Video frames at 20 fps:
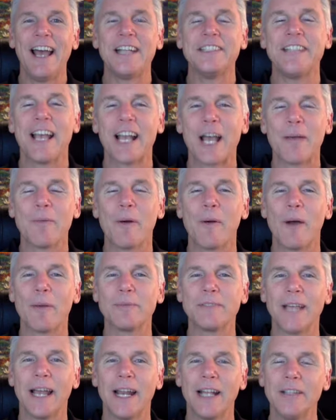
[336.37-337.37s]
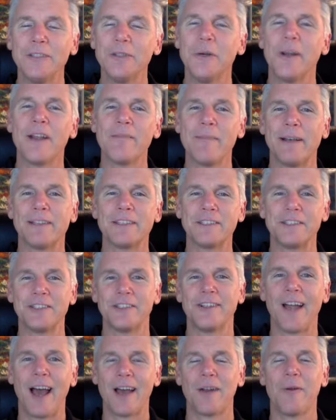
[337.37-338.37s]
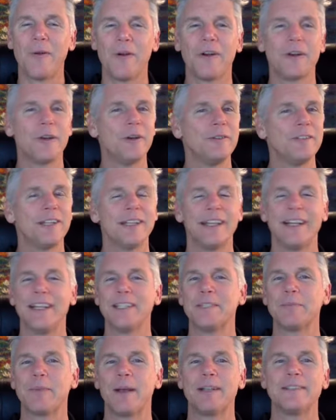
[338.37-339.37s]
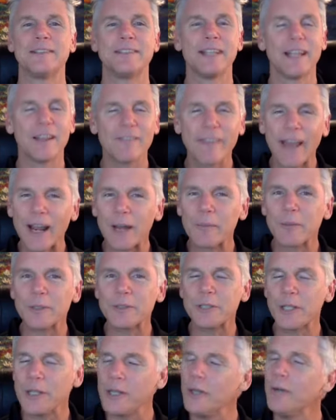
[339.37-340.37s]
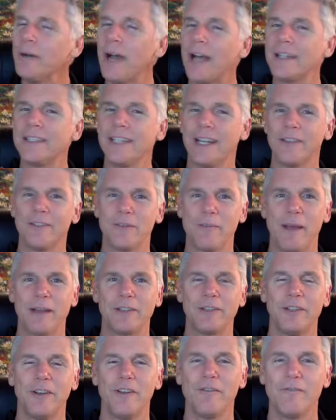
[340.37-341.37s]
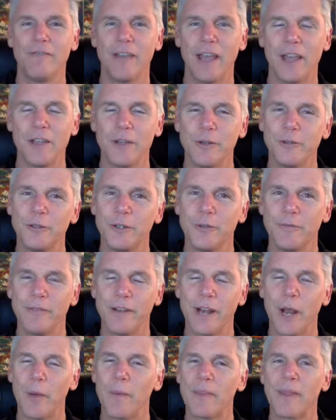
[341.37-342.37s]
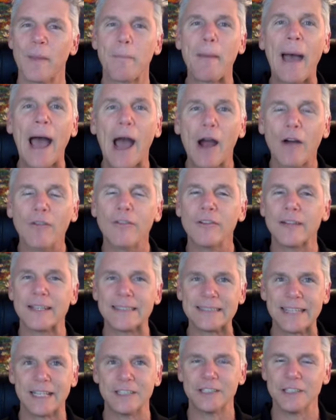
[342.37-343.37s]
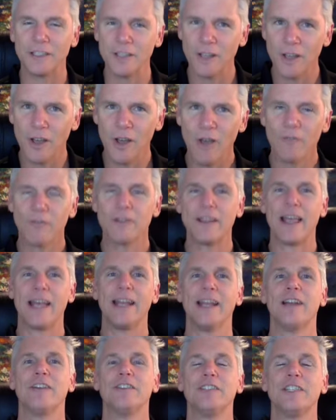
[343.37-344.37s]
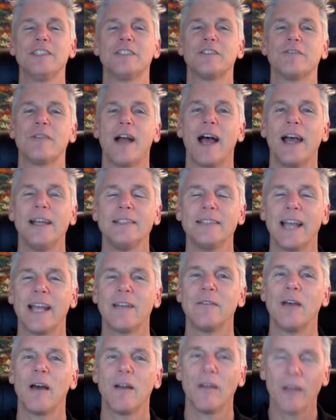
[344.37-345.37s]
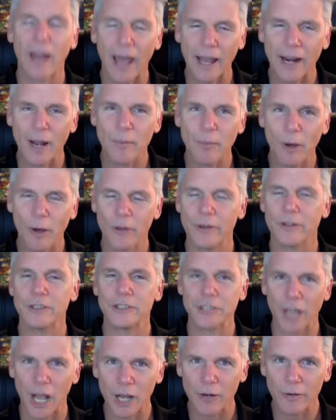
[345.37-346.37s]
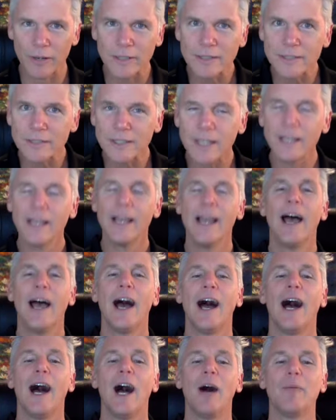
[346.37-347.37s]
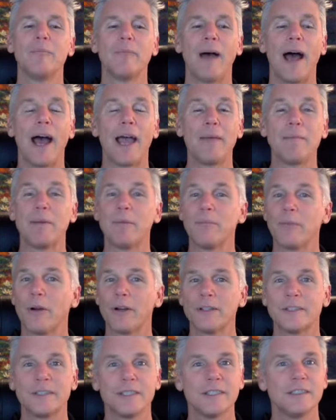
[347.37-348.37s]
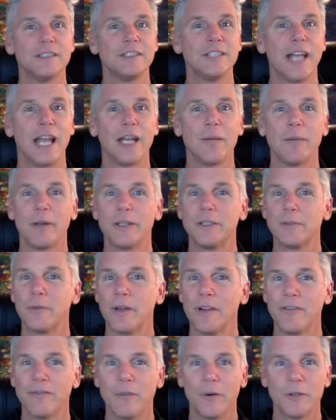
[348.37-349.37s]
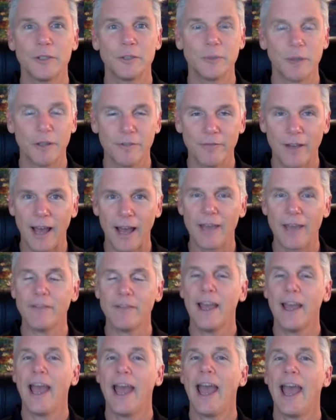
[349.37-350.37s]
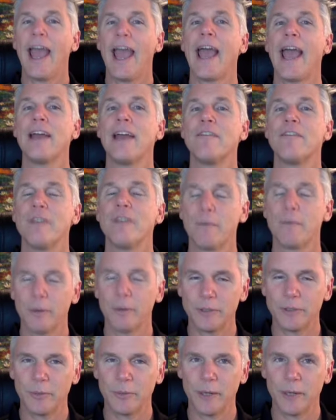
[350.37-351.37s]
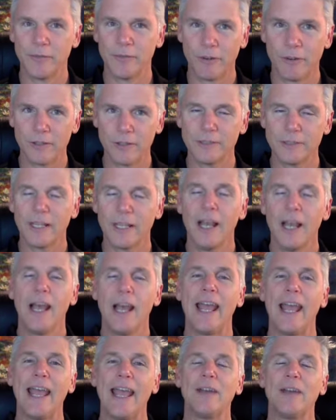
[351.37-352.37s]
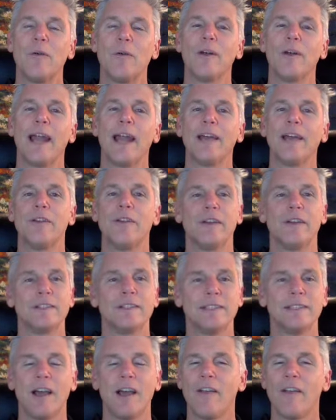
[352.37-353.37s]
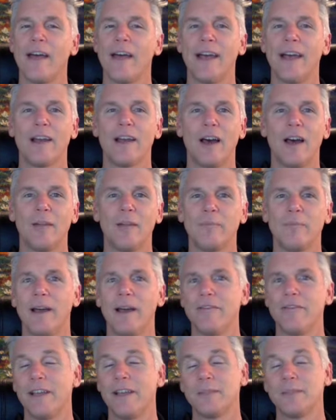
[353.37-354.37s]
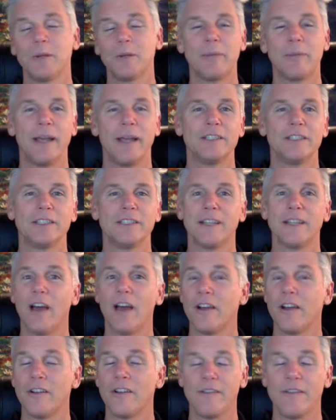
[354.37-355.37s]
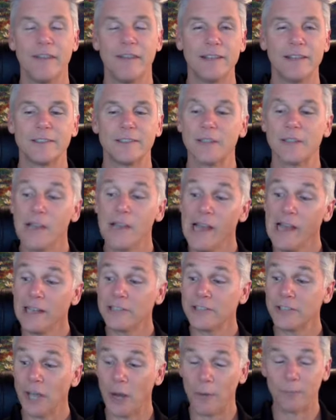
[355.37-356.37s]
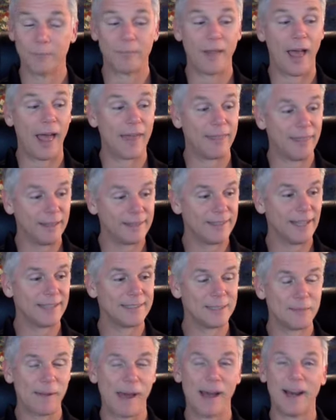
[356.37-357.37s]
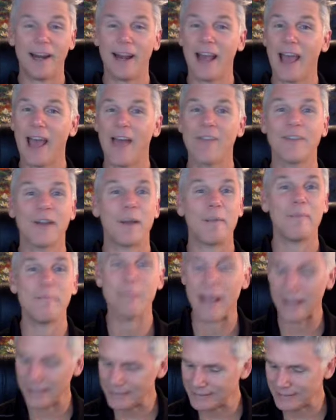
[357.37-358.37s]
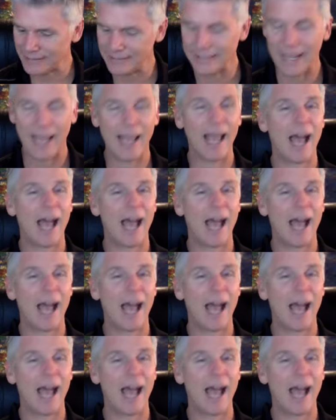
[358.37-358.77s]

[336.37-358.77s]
Check out my website, intuitivemessenger.org. Kundalini spread still available to you. I deliver it back to you via YouTube video with a powerful intention for that energy to rise and light up all your chakras. I'm in person January 24, 25, and February 21st in Orlando. You can see all that on my Facebook pages under events. So I think that's about it. Have an amazing day.